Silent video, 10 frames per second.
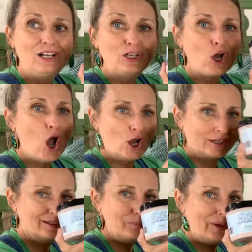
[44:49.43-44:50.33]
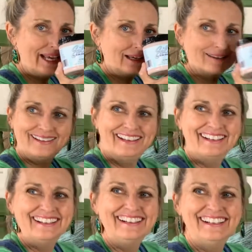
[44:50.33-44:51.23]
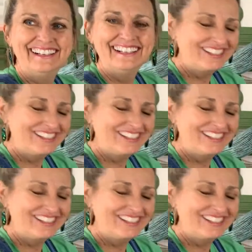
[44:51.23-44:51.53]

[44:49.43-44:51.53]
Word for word: conk, pink. Conk shell.